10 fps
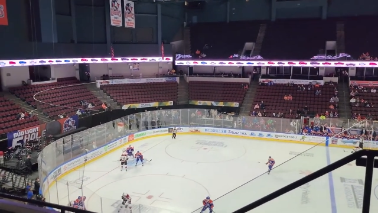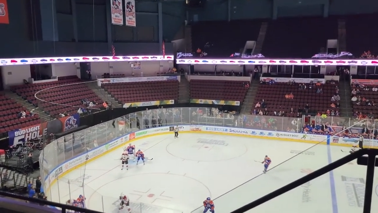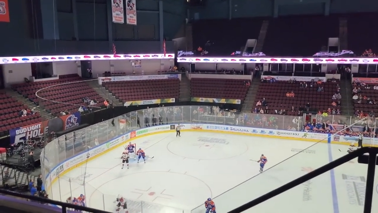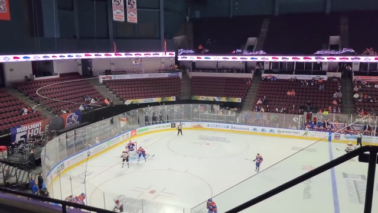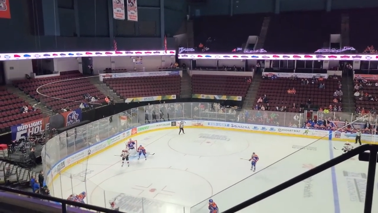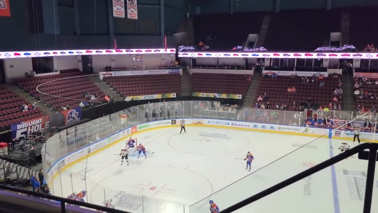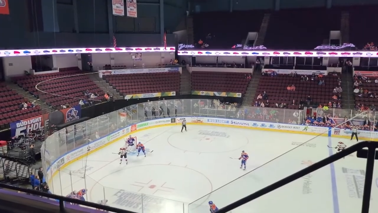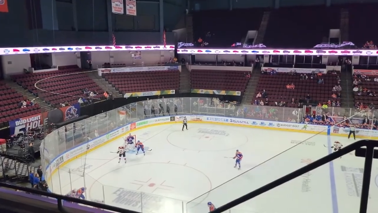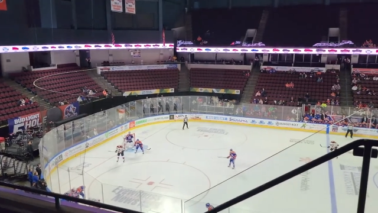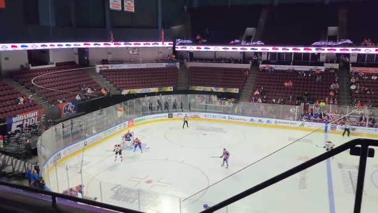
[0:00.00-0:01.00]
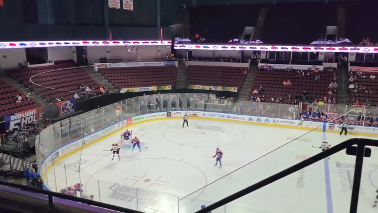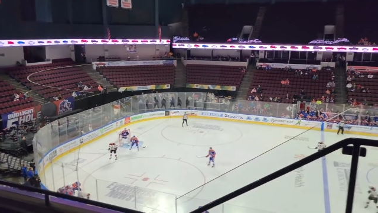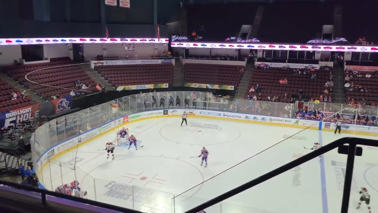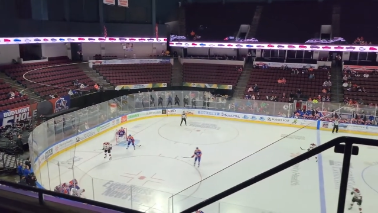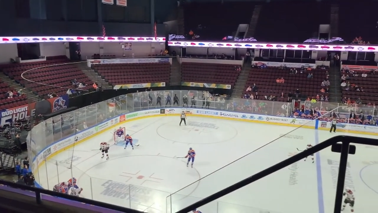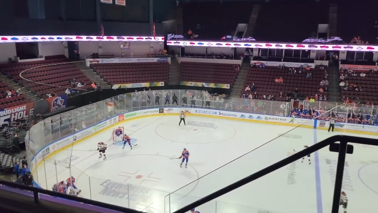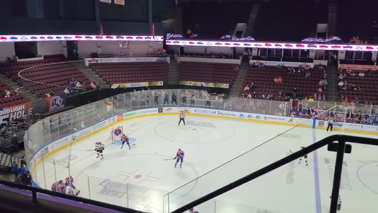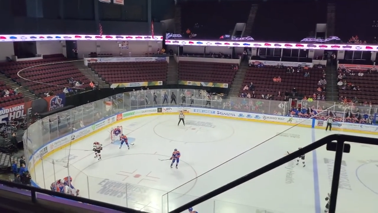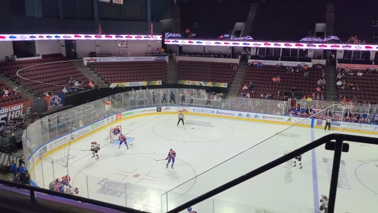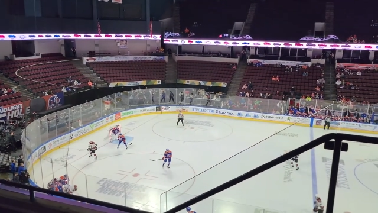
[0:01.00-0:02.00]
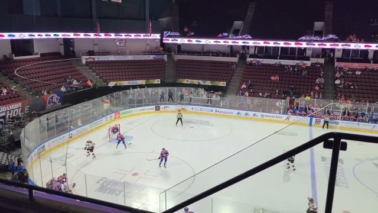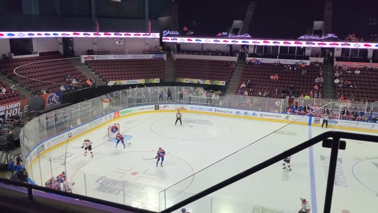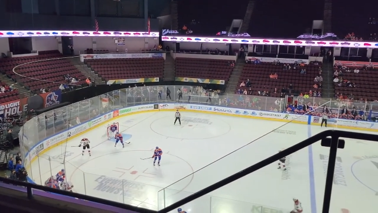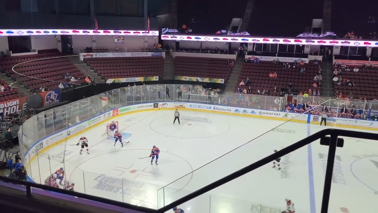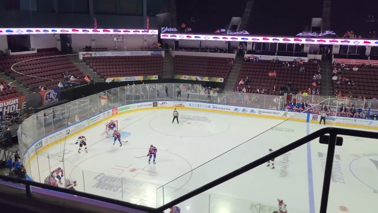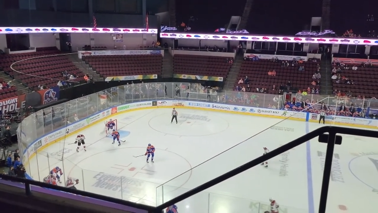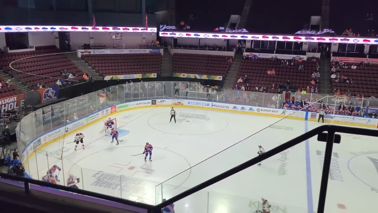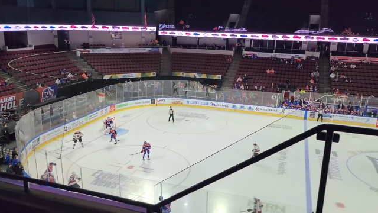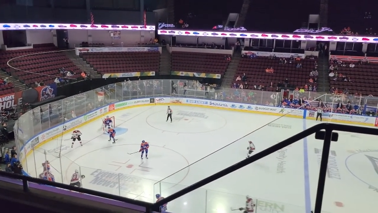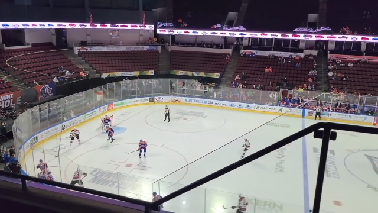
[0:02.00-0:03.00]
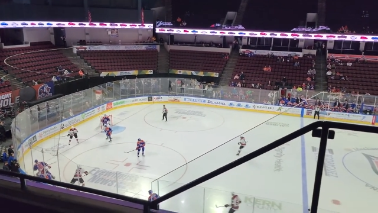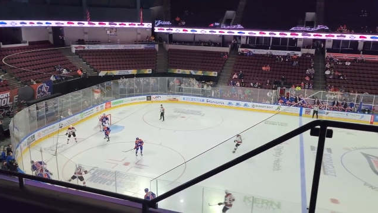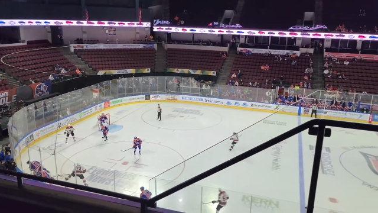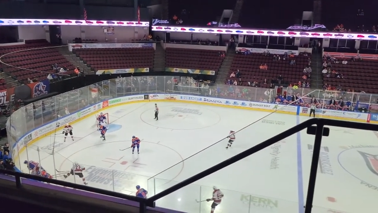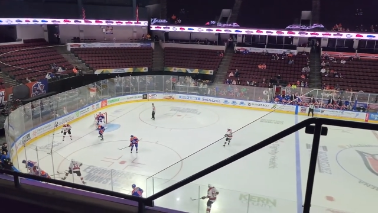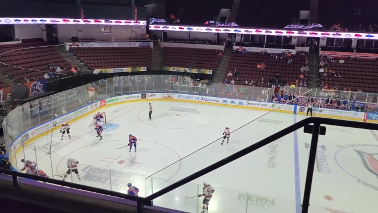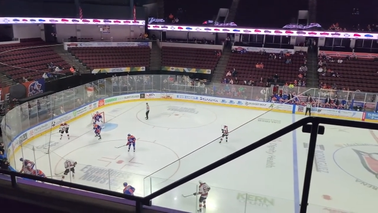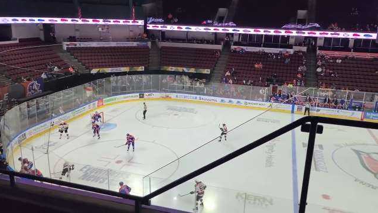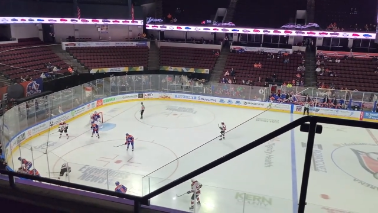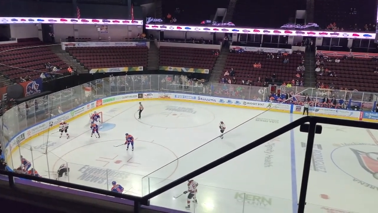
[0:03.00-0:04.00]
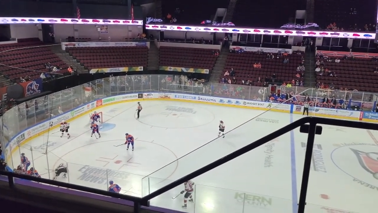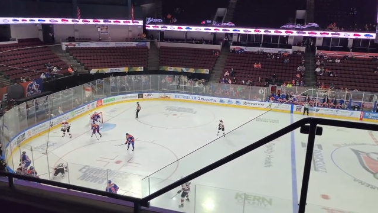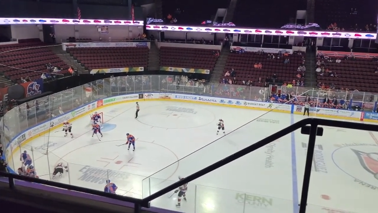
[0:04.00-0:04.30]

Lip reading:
No face is visible, so there are no lips to read.